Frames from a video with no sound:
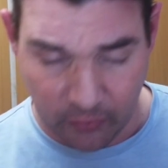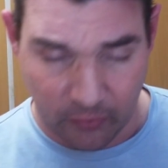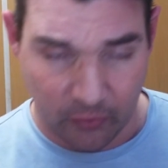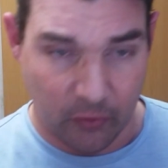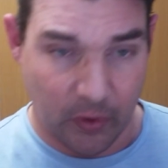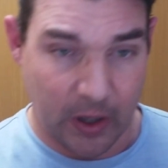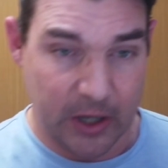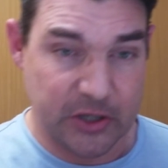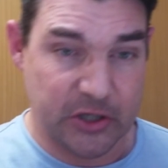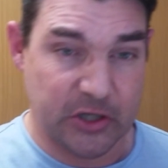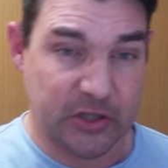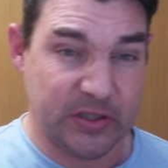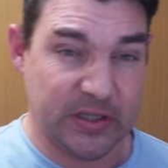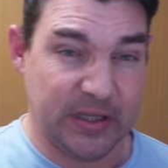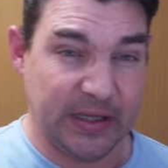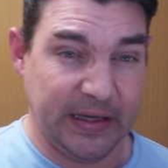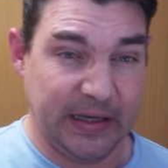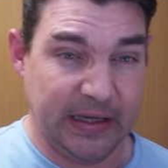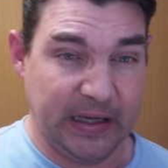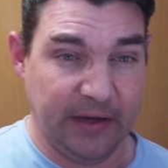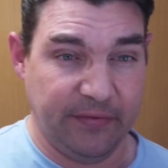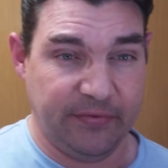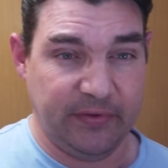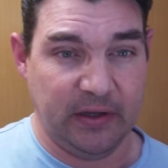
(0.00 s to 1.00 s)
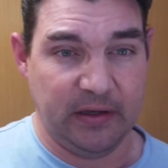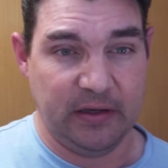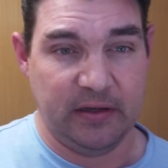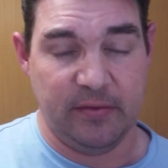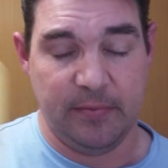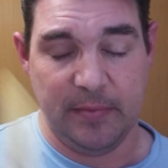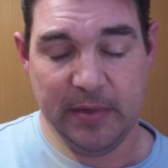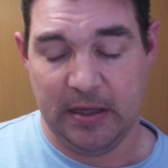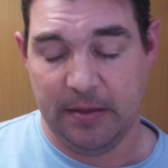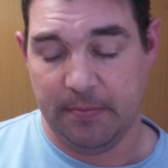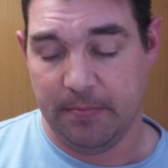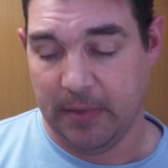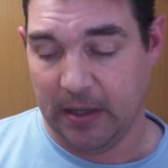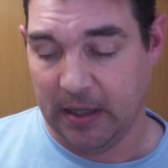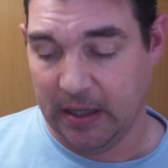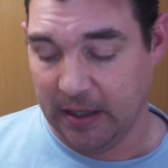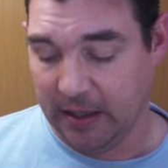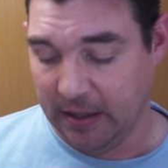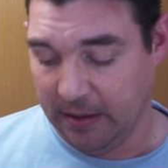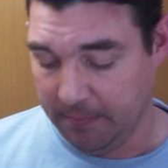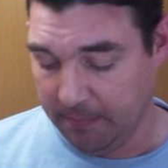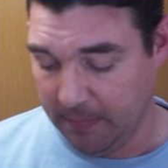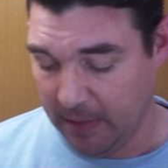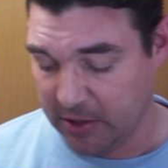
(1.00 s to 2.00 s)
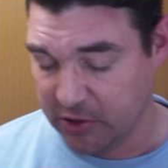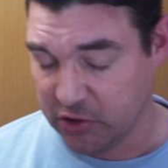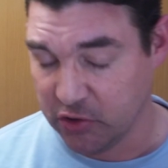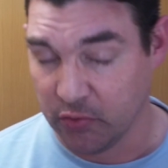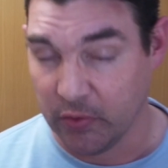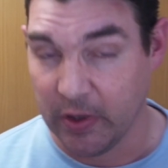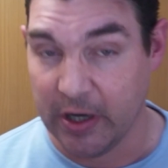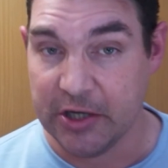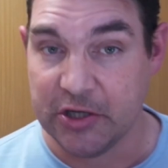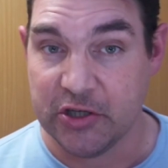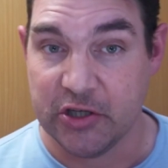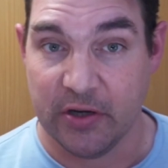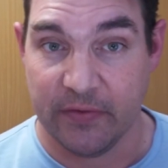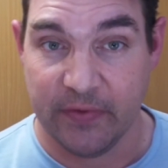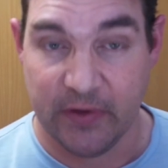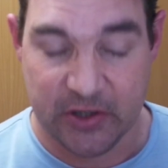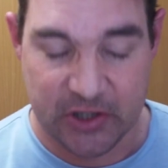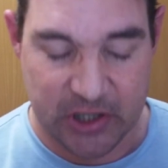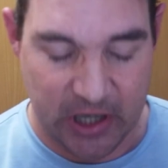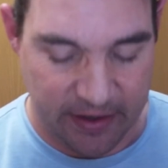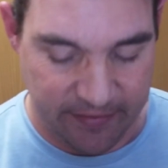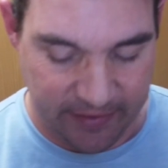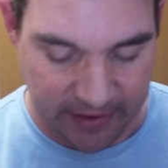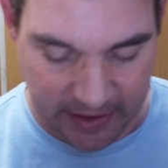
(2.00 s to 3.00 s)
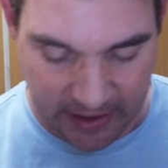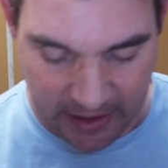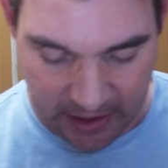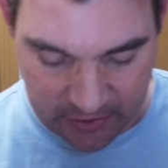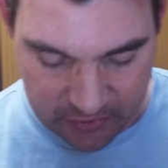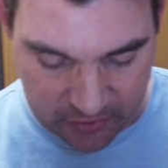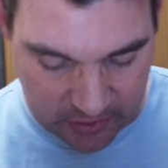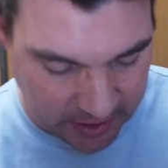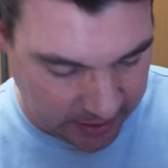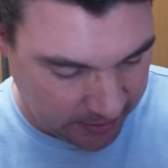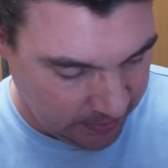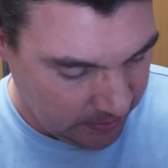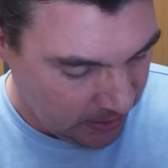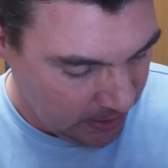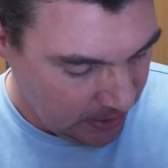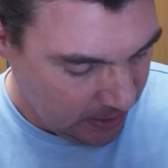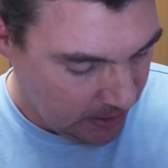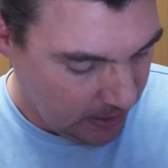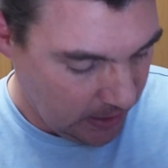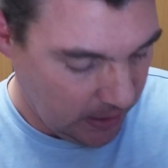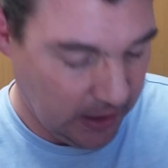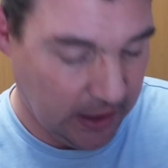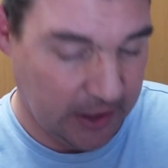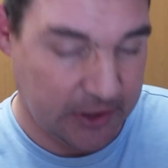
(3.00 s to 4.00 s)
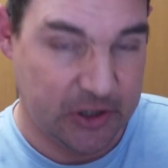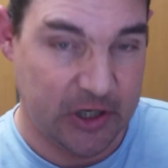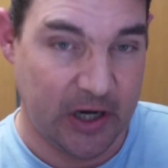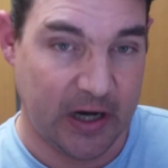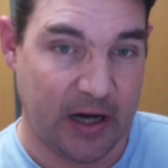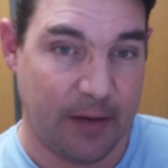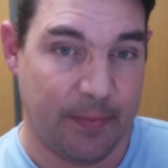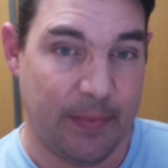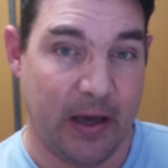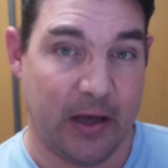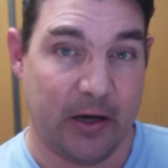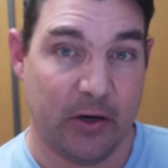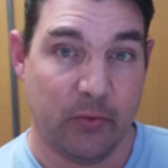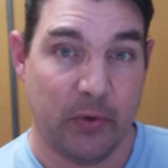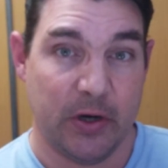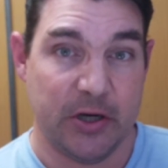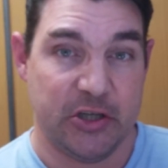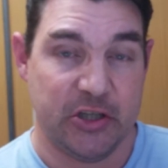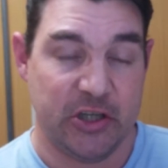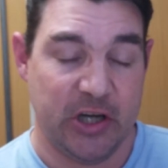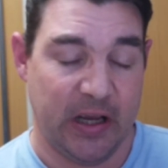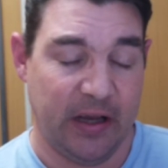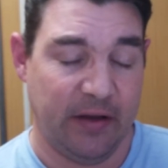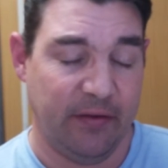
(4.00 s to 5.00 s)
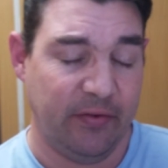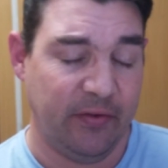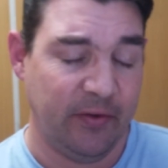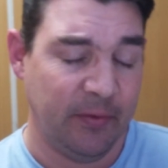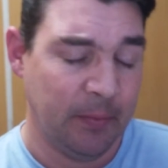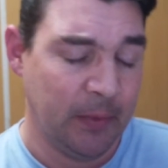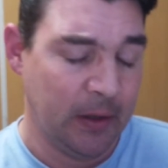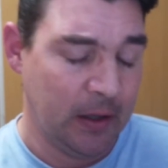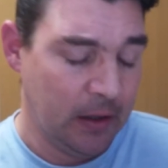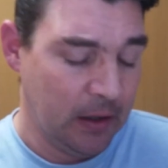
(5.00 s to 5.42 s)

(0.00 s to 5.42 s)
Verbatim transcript: was graciously gifted to me by Major Rich of The Shaving Cadre. Check him out at Rich Shaves.